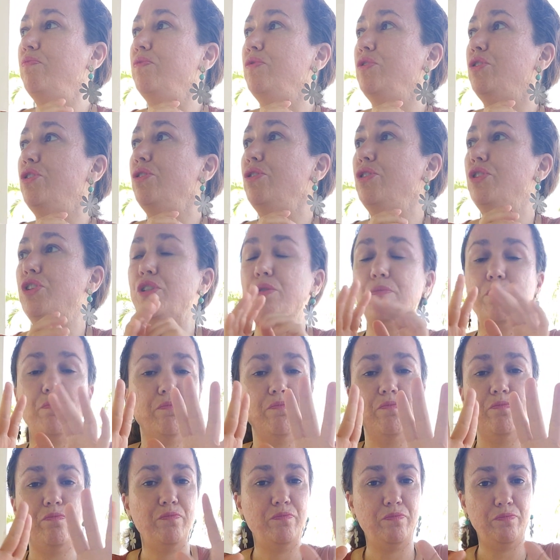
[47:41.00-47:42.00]
just
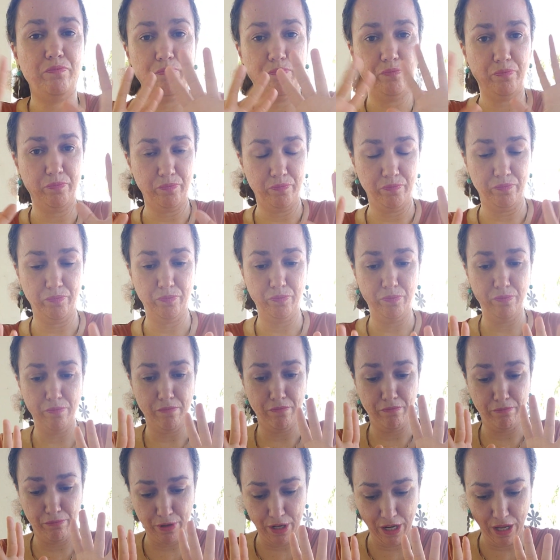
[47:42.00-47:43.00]

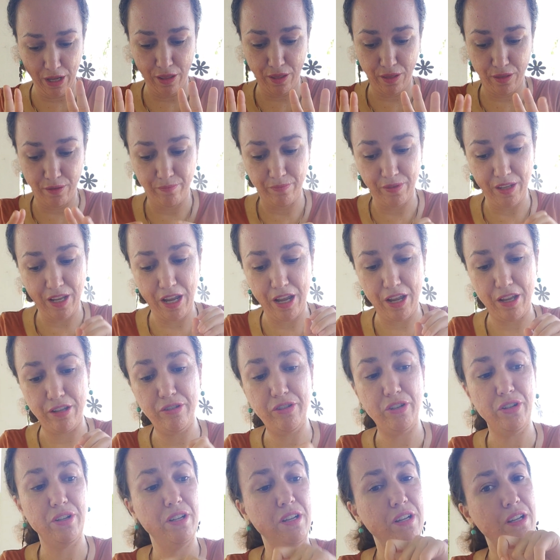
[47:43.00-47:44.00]
breathe
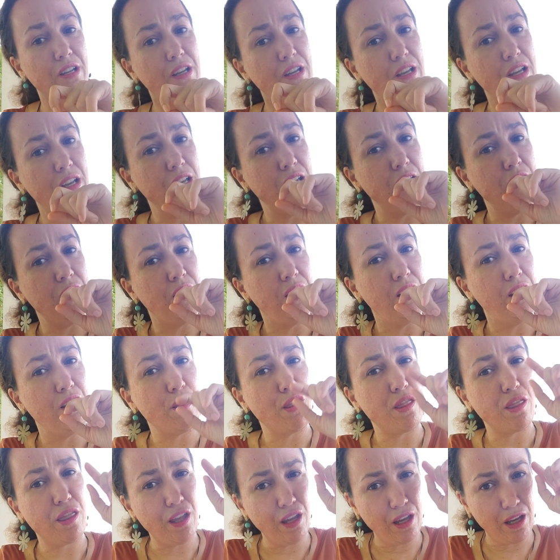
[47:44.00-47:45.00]
and
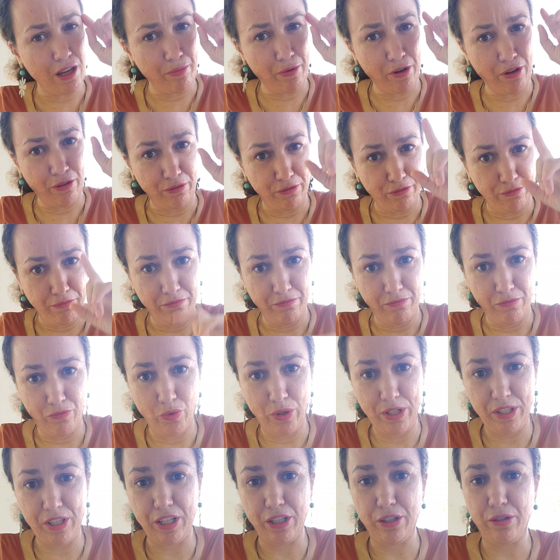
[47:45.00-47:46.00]
think about
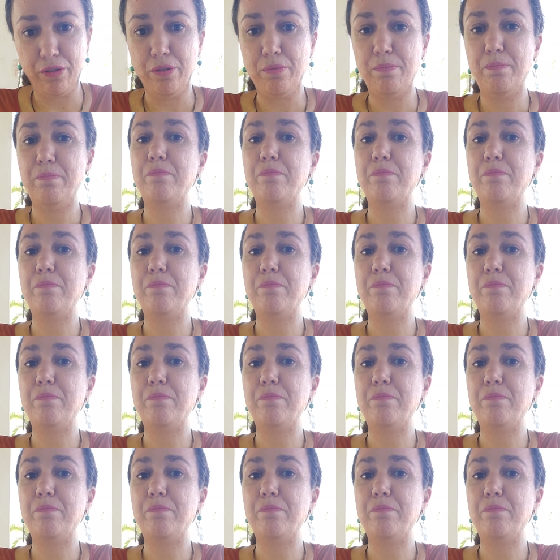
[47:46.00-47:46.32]
1 second.